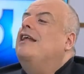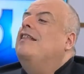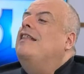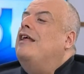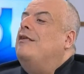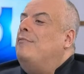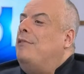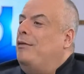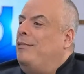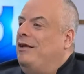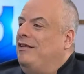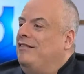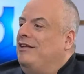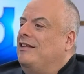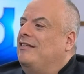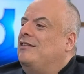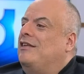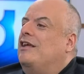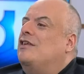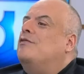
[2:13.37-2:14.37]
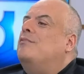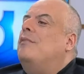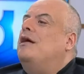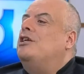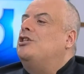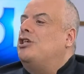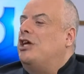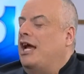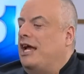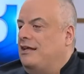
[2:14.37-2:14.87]
that maybe isn't as, as
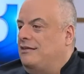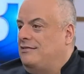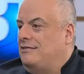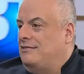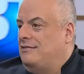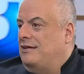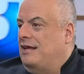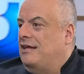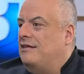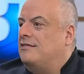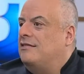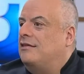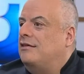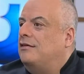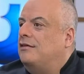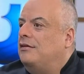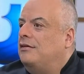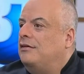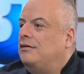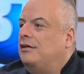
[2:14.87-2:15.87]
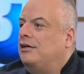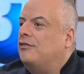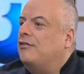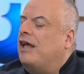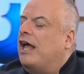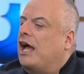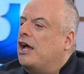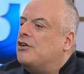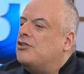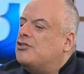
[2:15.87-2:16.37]
much as, as the, you know,
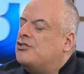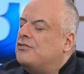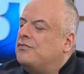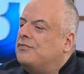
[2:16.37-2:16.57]
cash.